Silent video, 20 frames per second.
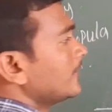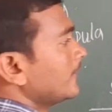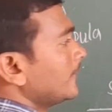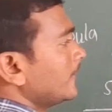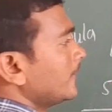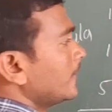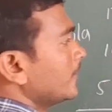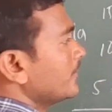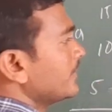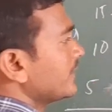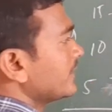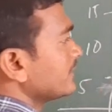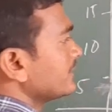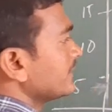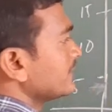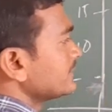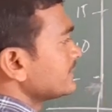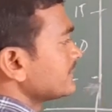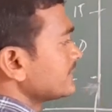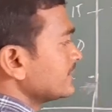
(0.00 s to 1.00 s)
how many
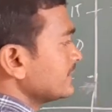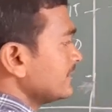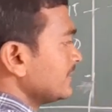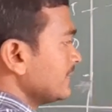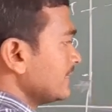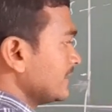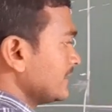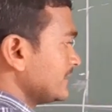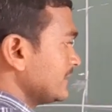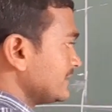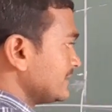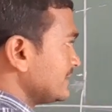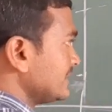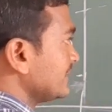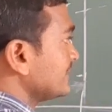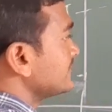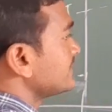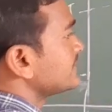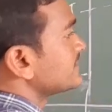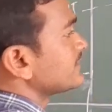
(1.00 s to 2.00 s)
this? The
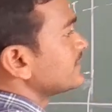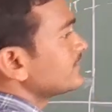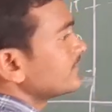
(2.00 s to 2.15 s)
6.